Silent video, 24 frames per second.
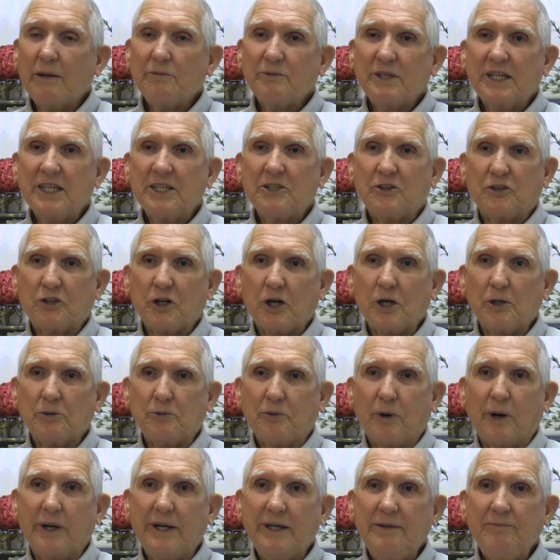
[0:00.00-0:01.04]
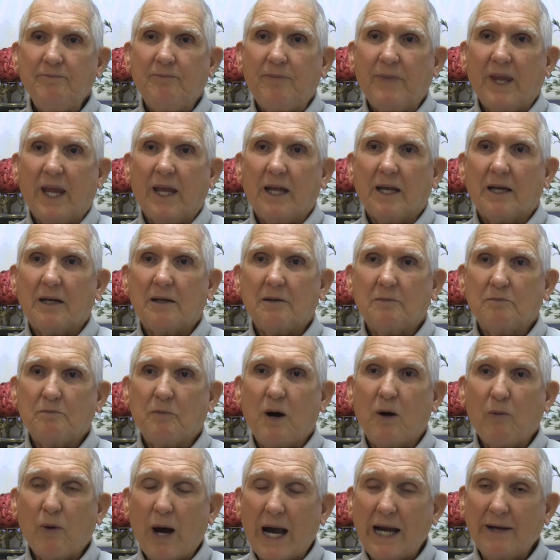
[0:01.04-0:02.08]
I was in surgery,
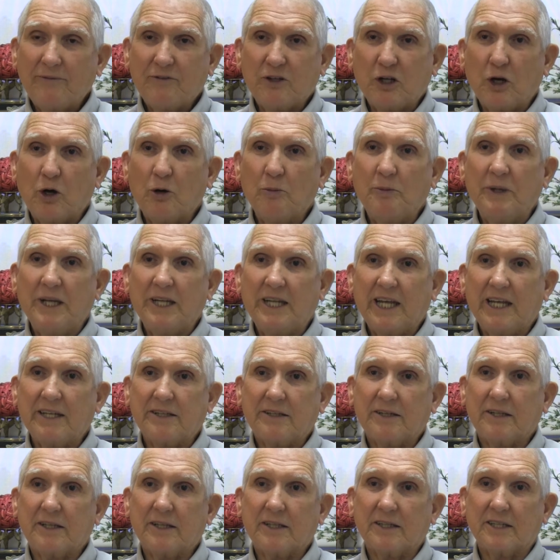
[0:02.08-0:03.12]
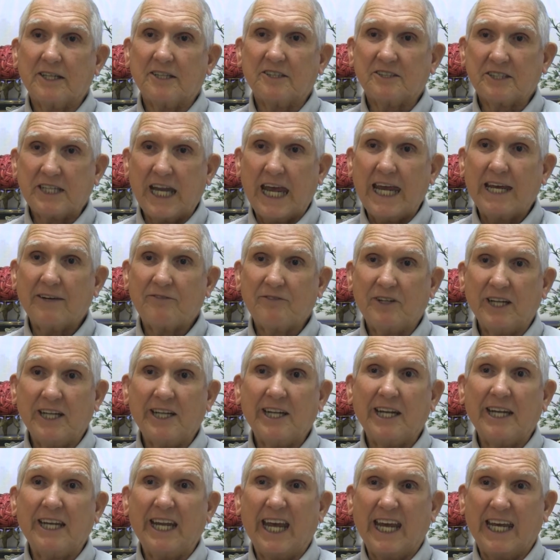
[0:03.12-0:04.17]
my wife told me that the staff
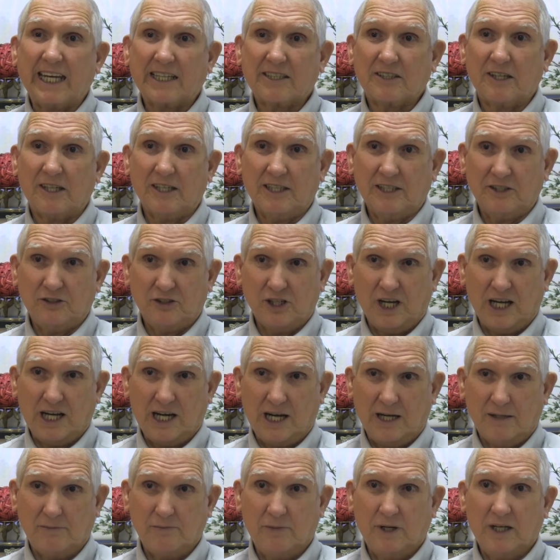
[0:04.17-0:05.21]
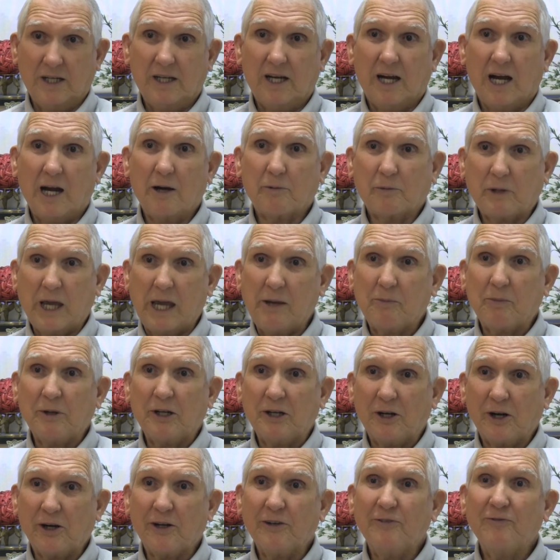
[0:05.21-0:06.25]
did an excellent job of keeping
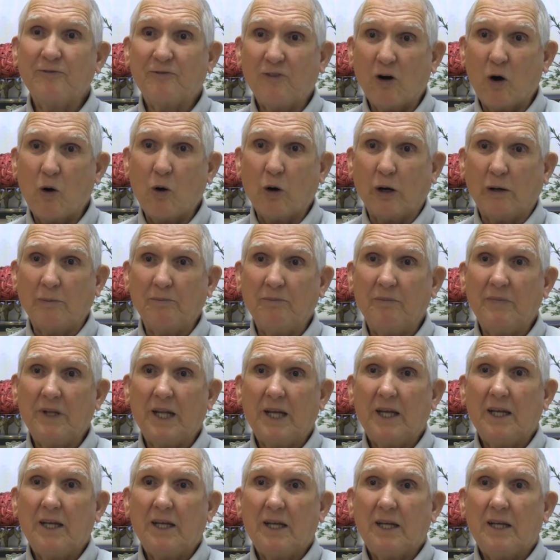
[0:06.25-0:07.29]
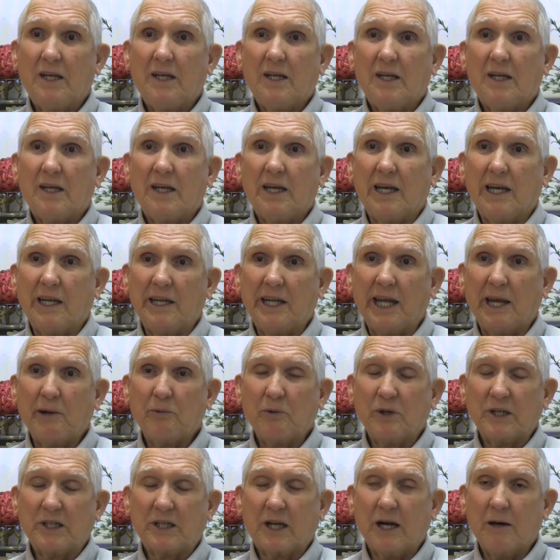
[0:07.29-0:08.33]
her informed. And they
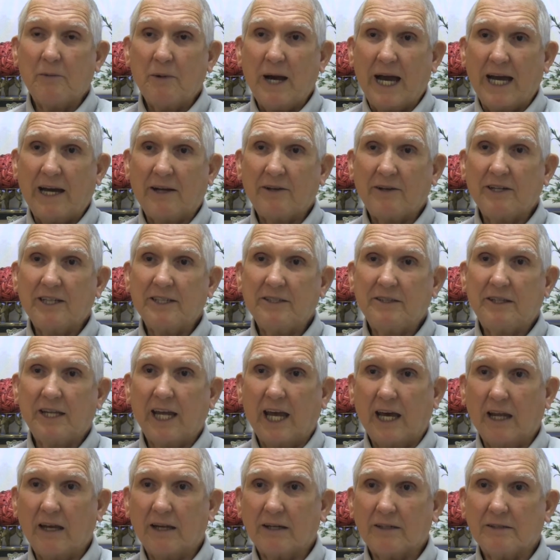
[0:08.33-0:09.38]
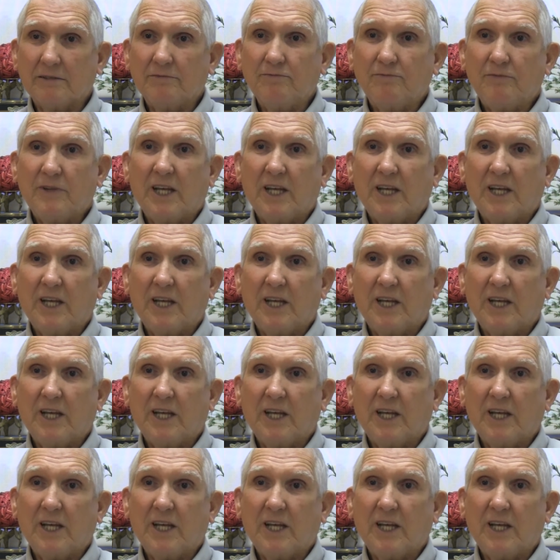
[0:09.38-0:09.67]
would come out and tell her,